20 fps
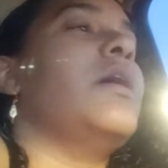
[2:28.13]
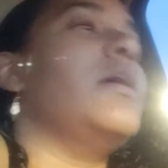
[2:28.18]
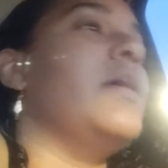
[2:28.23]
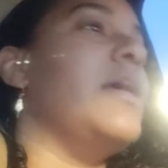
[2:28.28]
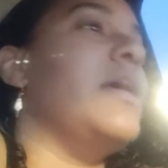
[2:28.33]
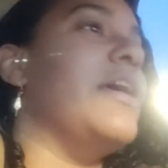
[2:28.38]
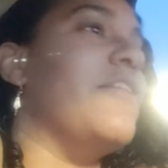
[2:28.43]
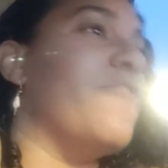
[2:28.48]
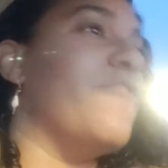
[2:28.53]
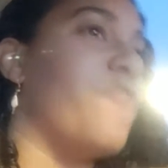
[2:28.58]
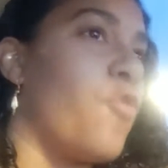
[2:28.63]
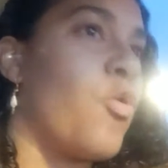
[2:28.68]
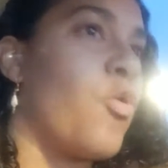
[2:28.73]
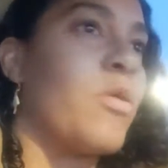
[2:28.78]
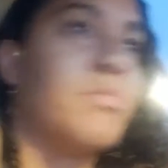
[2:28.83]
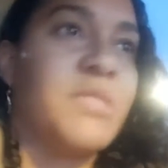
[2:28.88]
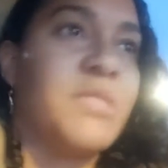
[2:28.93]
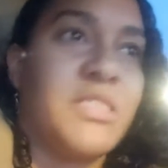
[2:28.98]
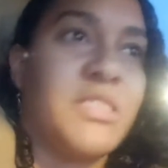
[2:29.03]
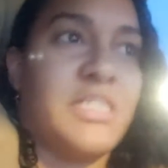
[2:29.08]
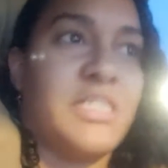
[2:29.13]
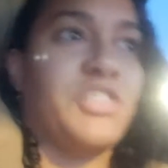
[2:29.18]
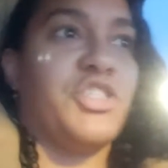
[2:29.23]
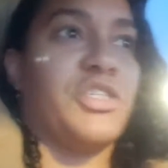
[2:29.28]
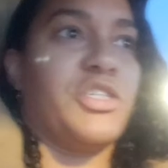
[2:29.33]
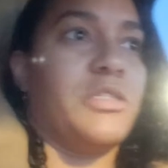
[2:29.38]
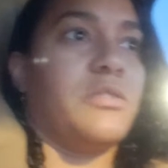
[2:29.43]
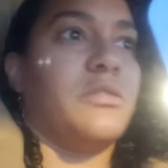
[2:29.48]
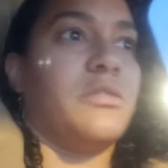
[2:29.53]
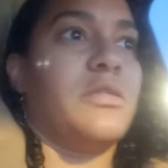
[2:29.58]
informed
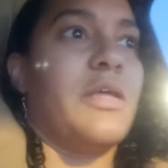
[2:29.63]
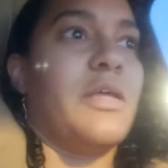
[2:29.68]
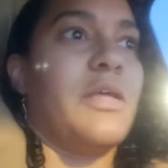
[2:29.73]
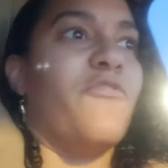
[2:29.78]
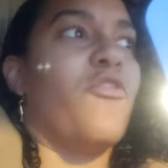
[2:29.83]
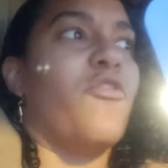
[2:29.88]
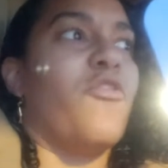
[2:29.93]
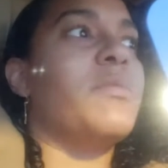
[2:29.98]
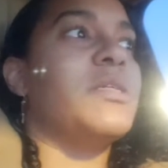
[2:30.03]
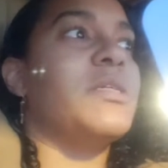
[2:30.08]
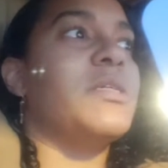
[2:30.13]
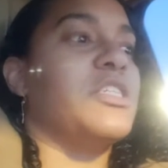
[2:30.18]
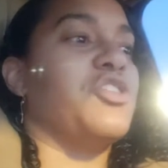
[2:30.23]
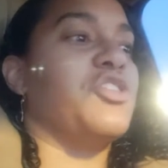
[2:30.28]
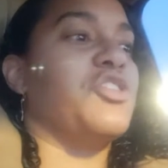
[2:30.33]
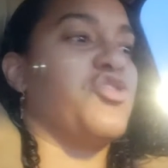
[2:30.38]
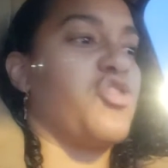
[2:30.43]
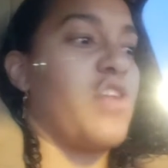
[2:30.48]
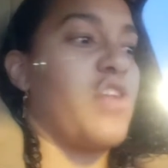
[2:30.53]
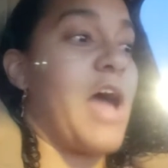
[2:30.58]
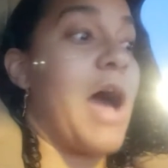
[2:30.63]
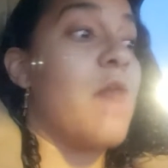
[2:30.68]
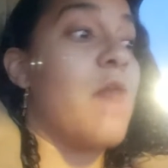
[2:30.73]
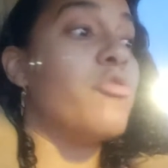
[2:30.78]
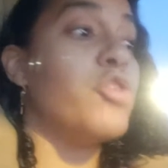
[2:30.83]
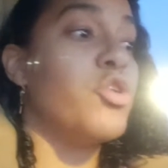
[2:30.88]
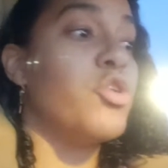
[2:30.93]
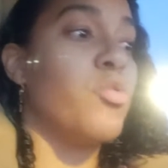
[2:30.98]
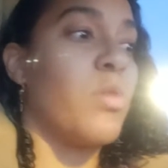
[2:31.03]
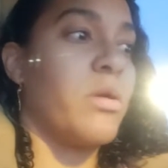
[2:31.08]
decisions on how
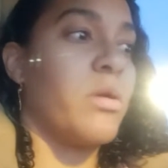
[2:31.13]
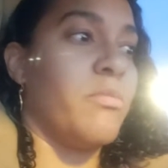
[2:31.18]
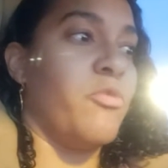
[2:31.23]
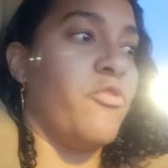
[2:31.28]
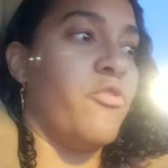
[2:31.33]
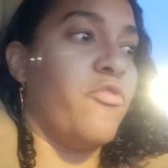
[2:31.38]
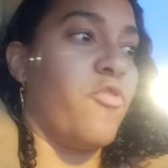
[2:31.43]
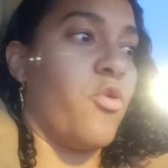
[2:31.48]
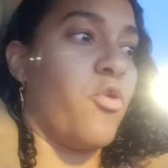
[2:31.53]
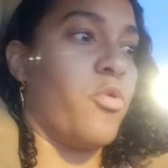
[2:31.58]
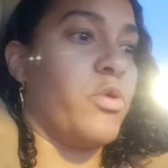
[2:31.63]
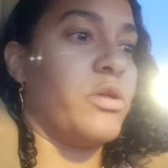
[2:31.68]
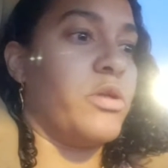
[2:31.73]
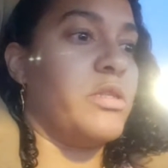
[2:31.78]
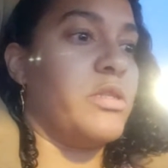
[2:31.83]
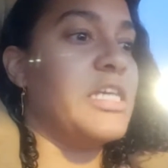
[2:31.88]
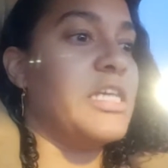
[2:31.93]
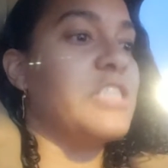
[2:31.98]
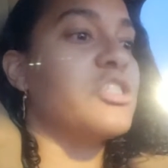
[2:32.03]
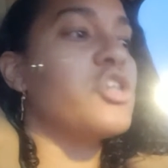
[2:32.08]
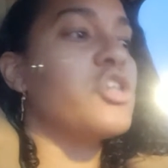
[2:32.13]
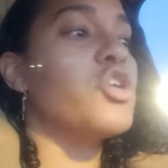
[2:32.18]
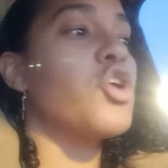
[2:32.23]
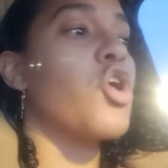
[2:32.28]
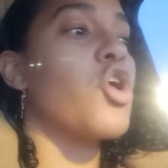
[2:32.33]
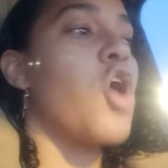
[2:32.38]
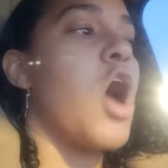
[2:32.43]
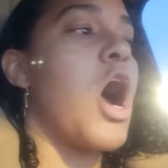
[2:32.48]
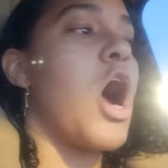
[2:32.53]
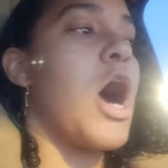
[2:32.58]
do you want to move forward. These are
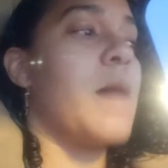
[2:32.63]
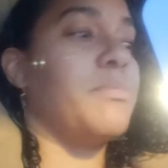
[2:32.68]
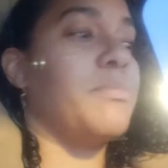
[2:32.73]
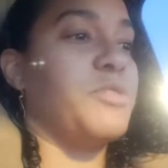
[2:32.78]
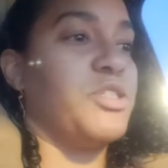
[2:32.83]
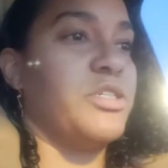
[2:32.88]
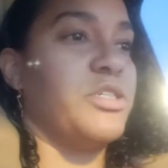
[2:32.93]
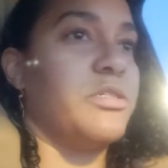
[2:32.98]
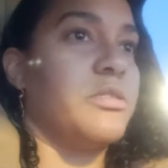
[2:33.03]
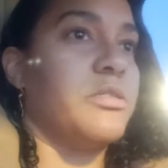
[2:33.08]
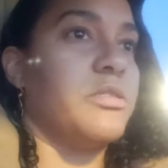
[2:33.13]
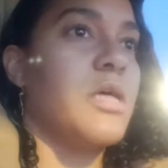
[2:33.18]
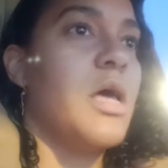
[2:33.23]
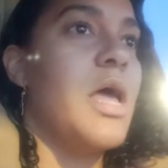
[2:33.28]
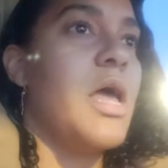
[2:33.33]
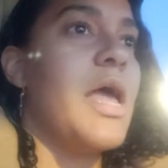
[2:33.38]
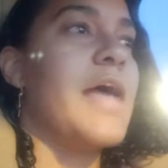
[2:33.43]
your options.